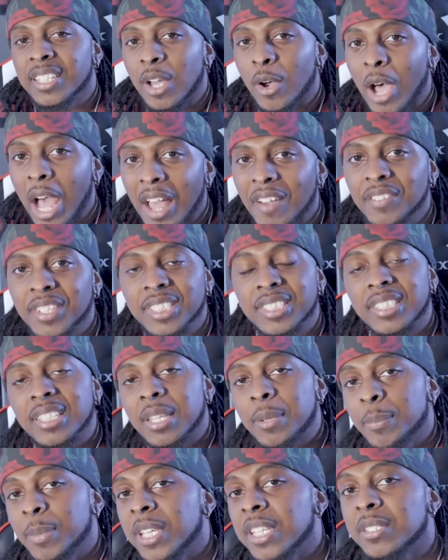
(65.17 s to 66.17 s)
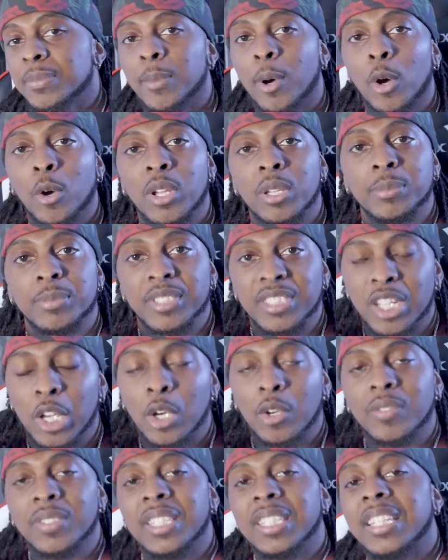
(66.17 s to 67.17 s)
Now obviously Beast Mode
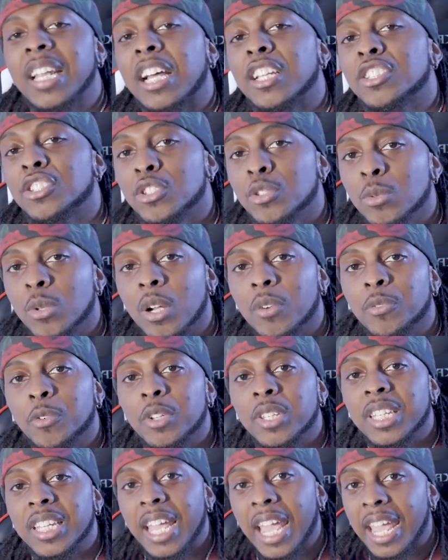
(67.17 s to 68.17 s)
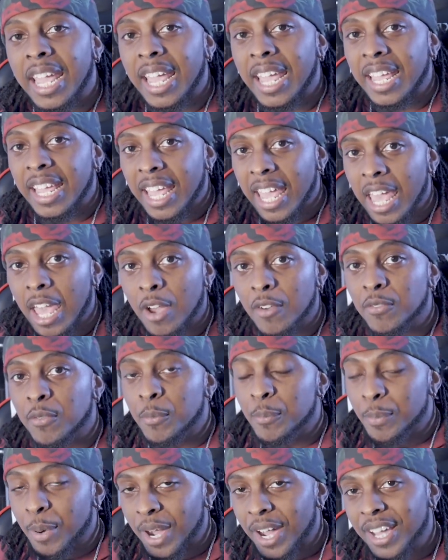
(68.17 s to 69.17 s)
himself did not suit up for the
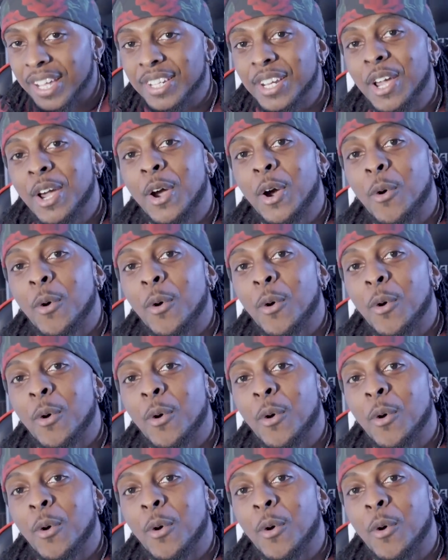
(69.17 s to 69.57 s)
AAF, but